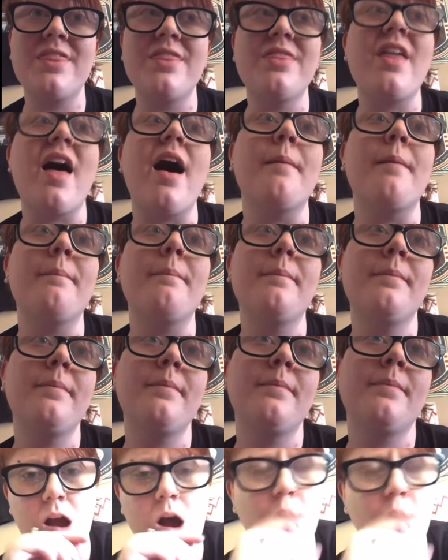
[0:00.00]
them.
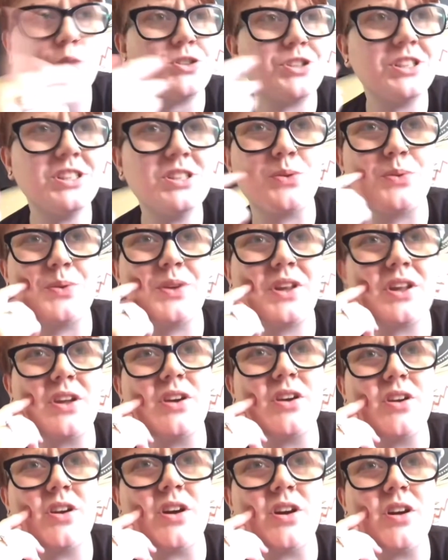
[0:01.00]
Oh, she's a really
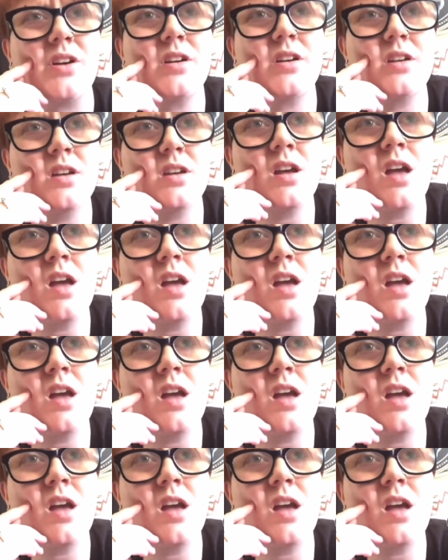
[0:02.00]
good cook.